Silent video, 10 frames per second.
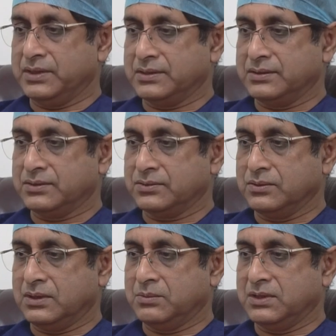patients
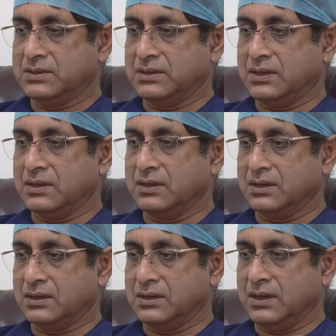who are much
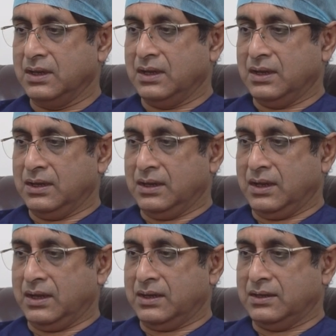younger.
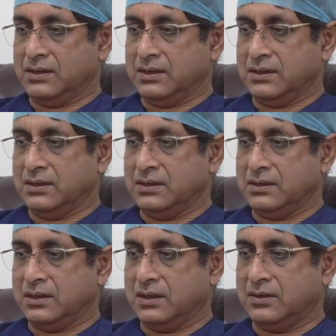And
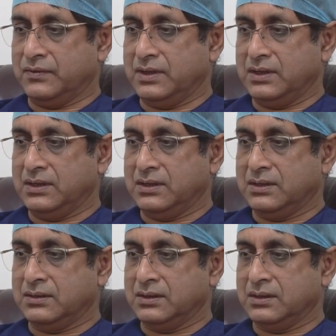in heart
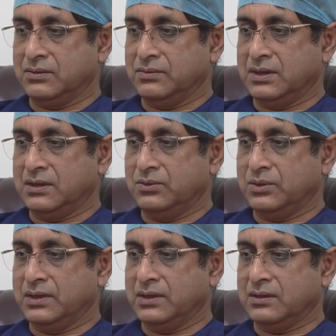failure, we are
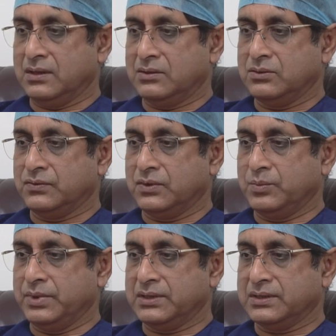looking out for
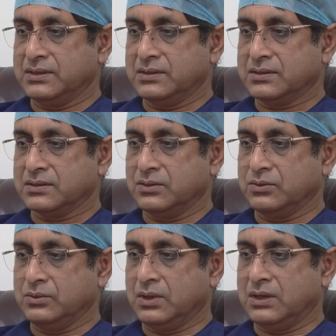patients
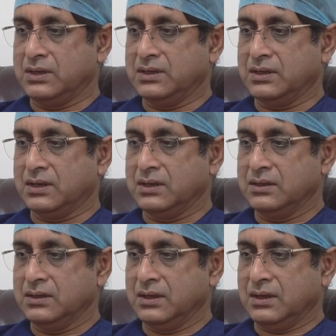who are
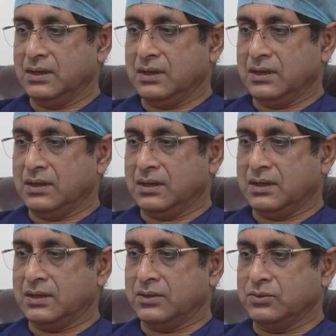young,
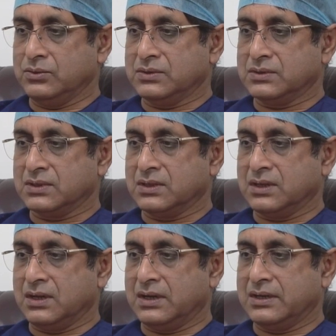whose
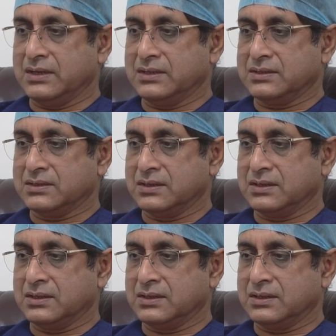heart has